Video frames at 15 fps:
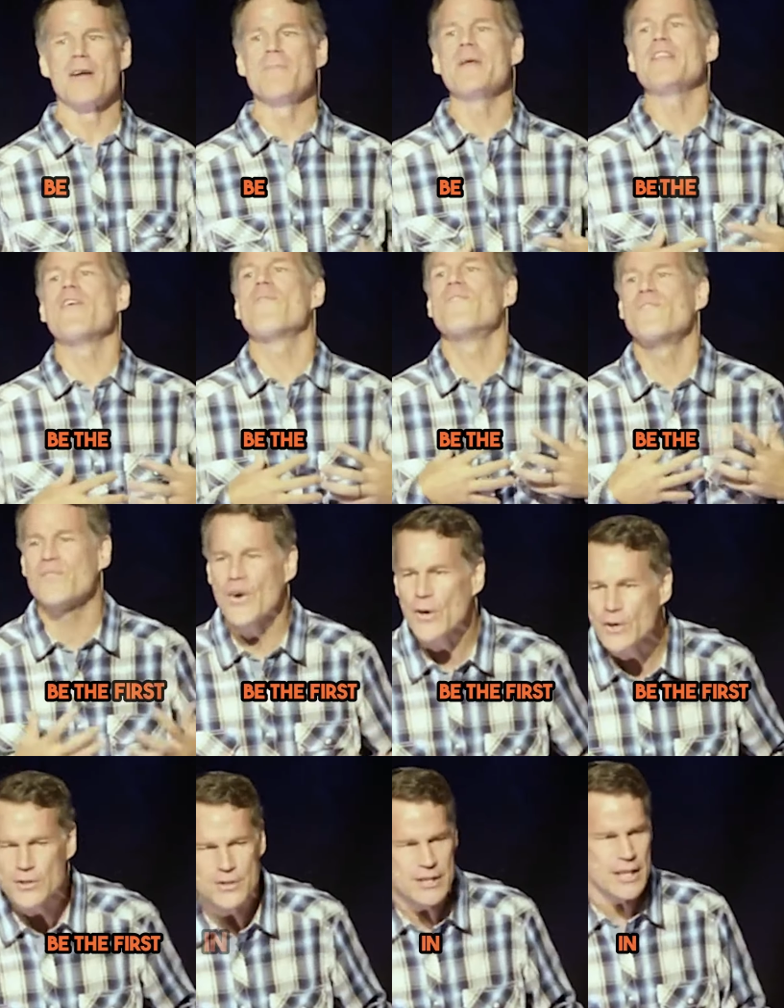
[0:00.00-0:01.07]
Be the
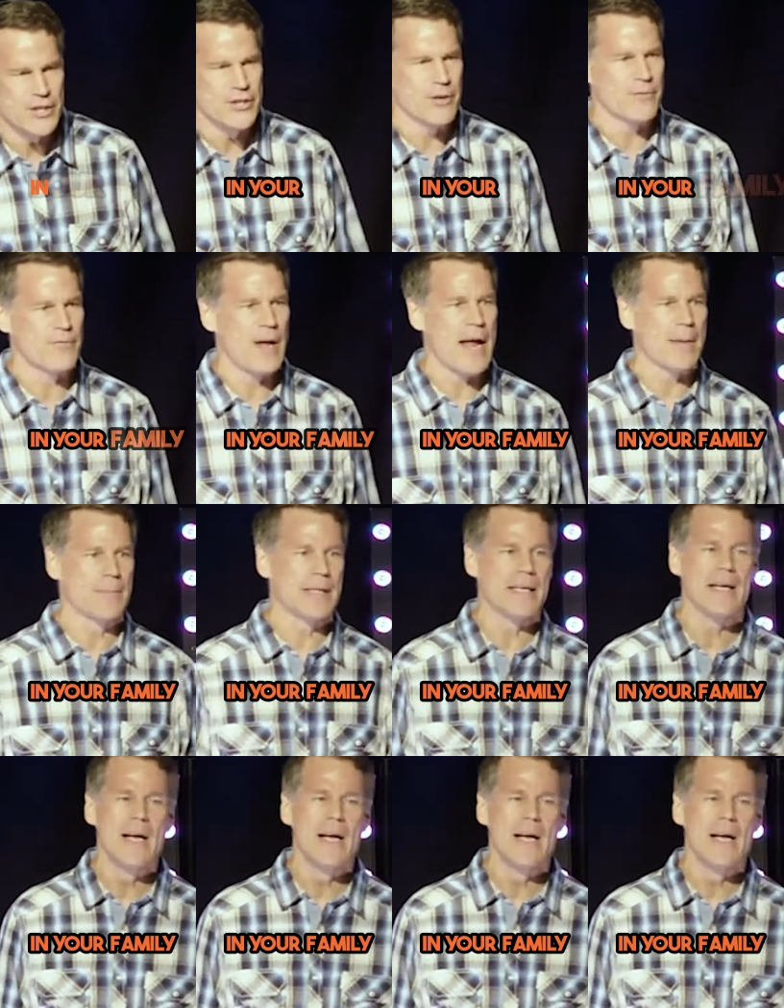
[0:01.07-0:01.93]
first in your family